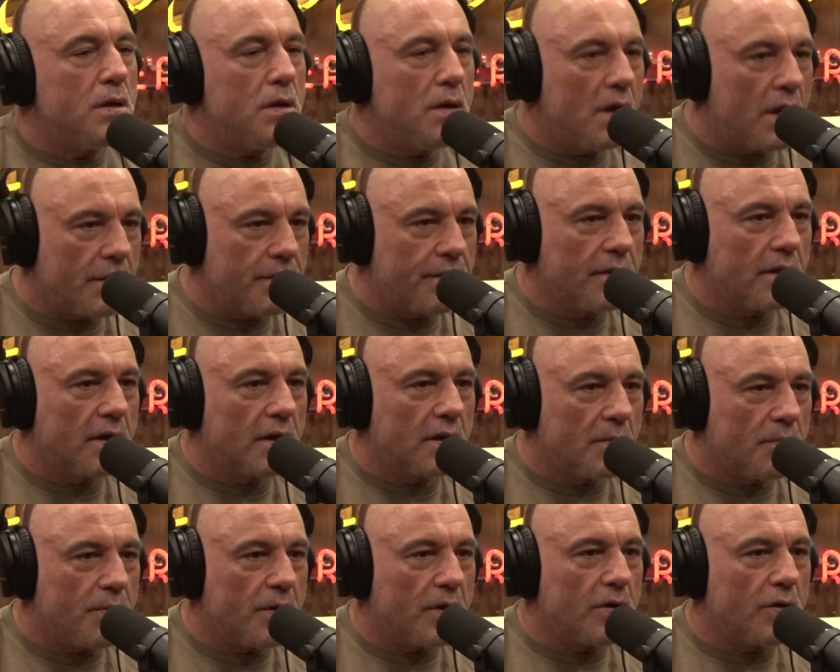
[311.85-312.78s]
nothing
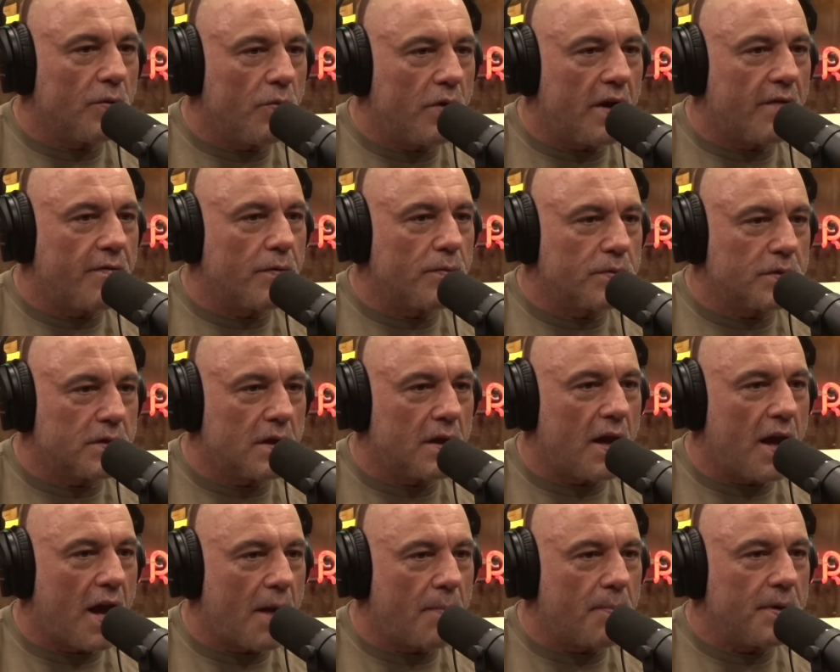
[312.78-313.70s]
compared to whatever was going
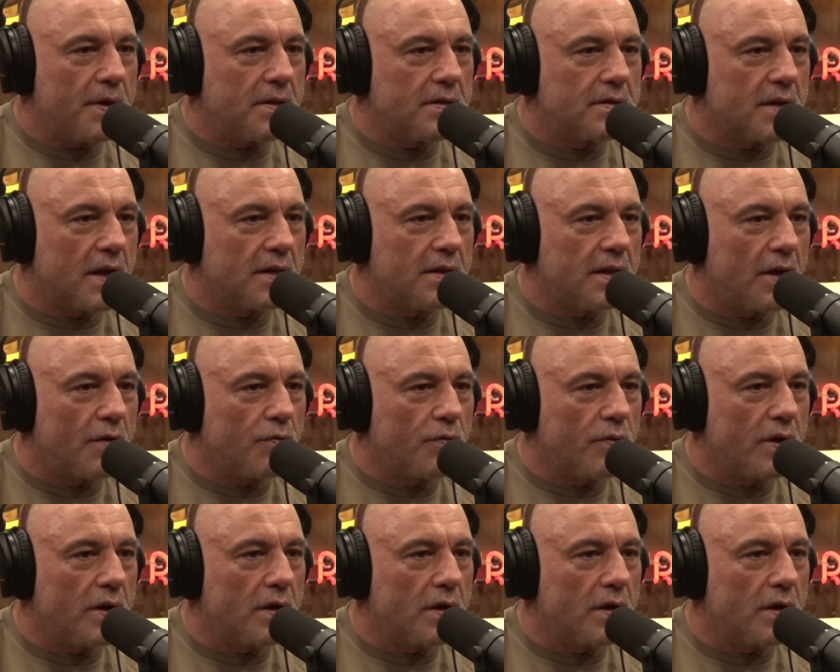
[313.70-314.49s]
to happen inside that ring.